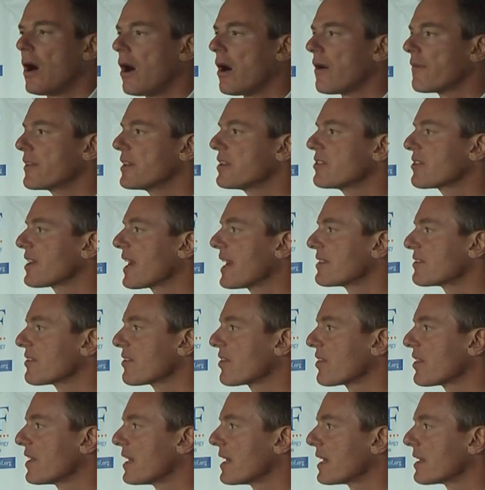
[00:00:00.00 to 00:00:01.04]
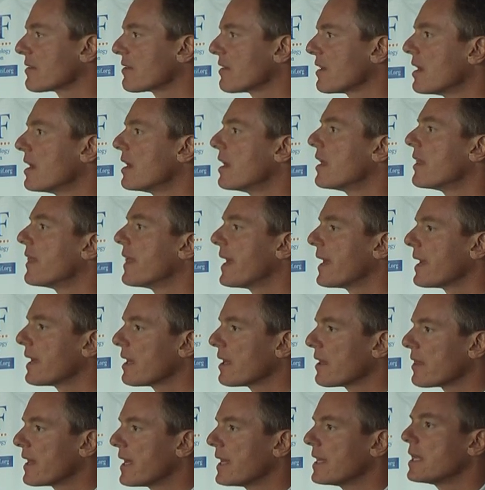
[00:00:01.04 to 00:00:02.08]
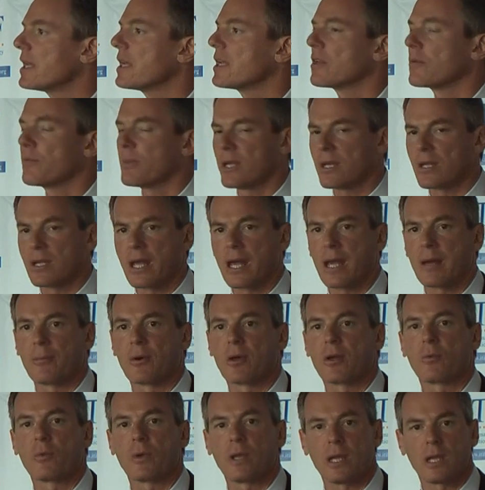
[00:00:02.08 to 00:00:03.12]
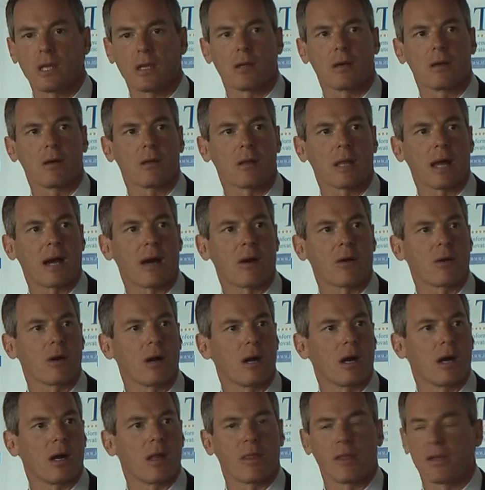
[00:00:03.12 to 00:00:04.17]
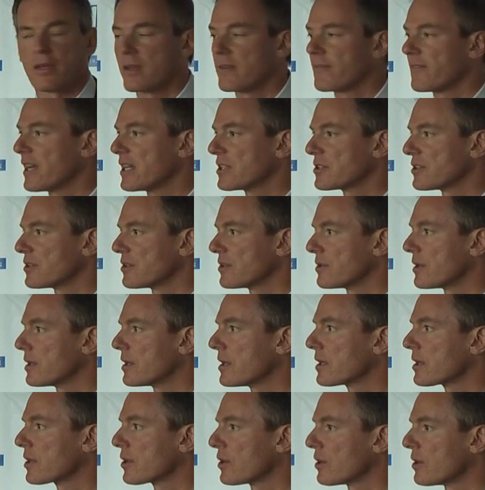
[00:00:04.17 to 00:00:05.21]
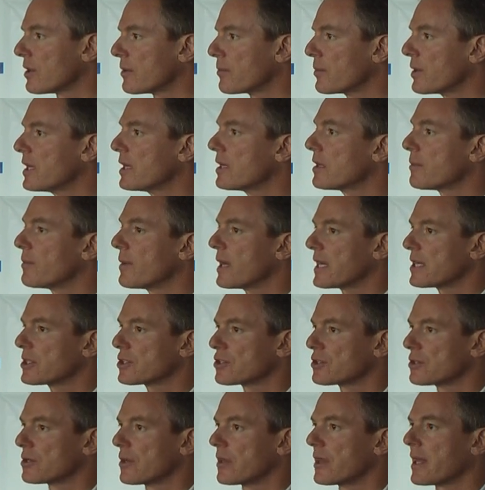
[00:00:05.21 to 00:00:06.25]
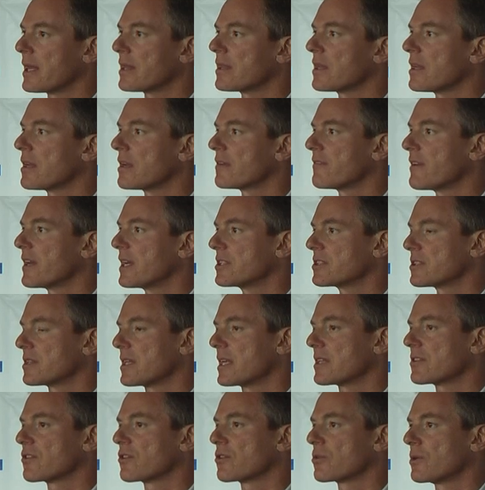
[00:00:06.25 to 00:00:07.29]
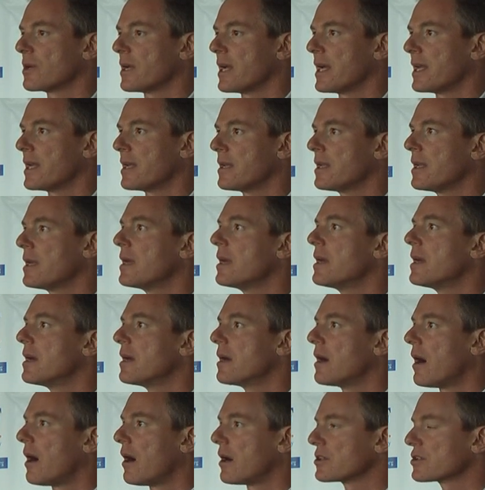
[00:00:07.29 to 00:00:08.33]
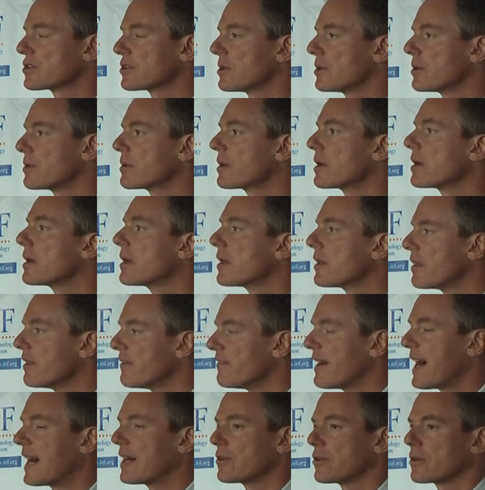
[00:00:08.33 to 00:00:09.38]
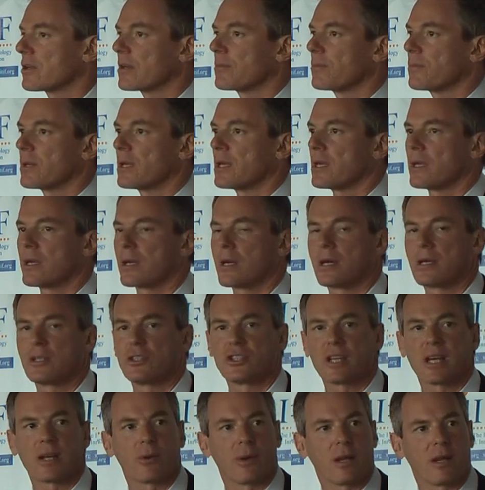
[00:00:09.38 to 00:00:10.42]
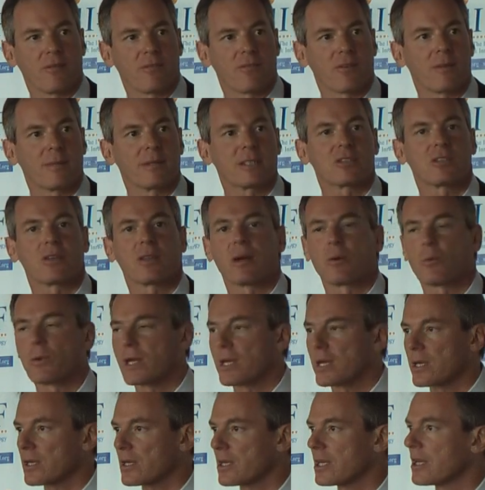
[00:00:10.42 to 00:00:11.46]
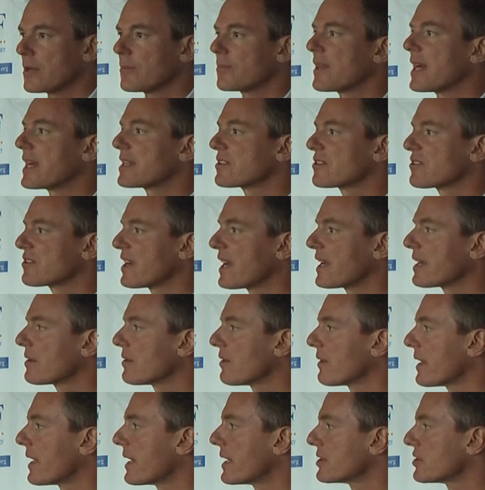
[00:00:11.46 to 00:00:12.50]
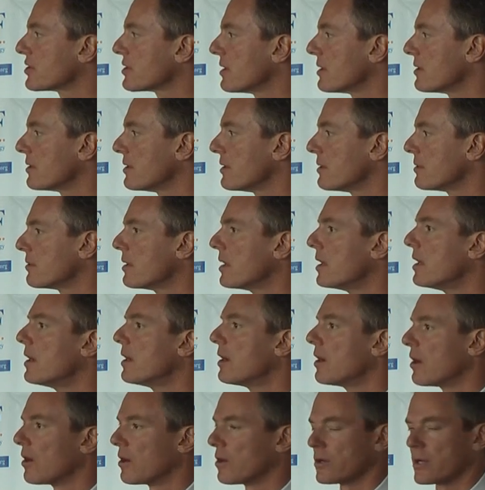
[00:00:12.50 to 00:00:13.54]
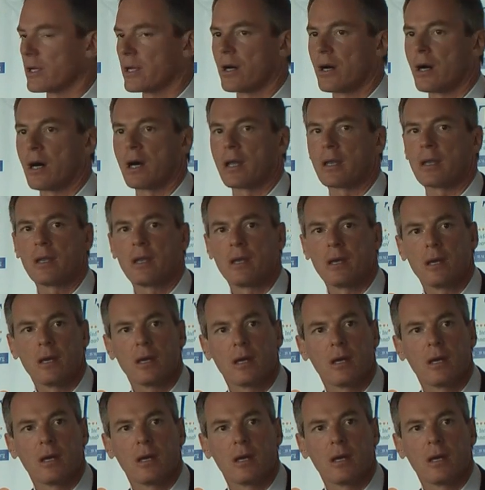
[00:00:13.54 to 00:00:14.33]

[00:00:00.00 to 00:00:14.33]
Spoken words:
All of these kinds of things, they need to be enabled, and we need to allow the innovation to occur. And we need to make sure that the innovation that's created, also the value can be generated from it, so that we can keep that cycle that I showed you early on